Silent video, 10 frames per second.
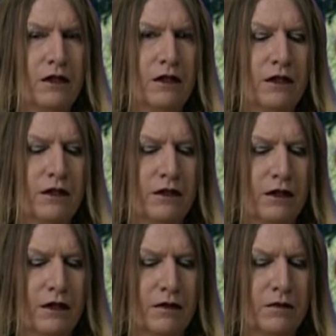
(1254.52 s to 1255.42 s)
And
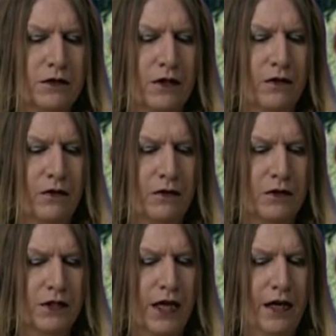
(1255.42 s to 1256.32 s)
so it
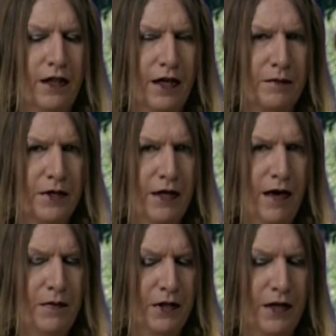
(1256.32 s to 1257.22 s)
was kind of like a
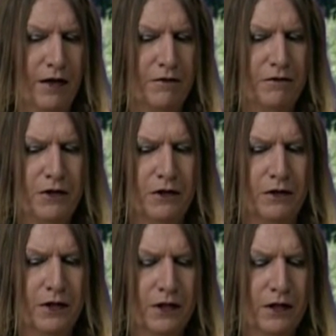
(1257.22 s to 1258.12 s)
monopoly on food.